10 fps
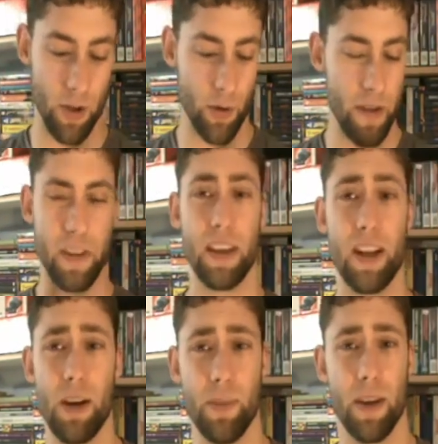You don't have to
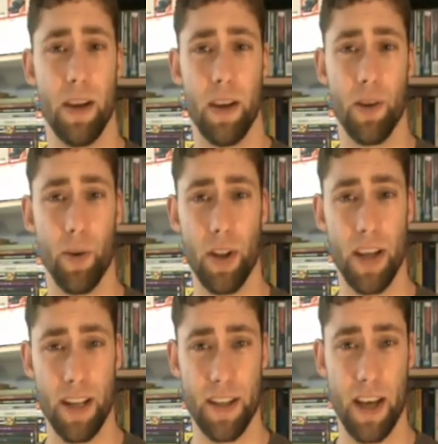get up
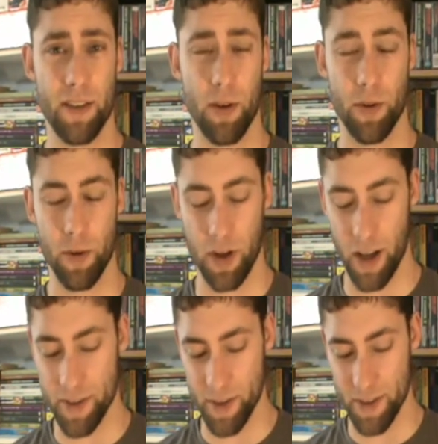early and turn on your
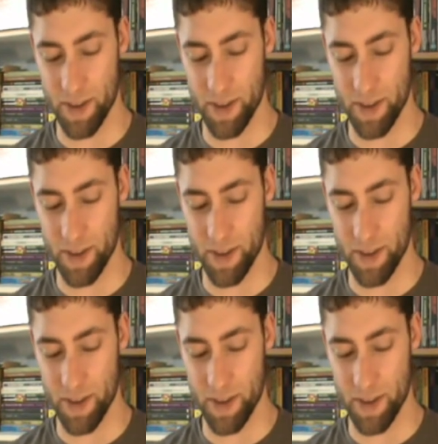console.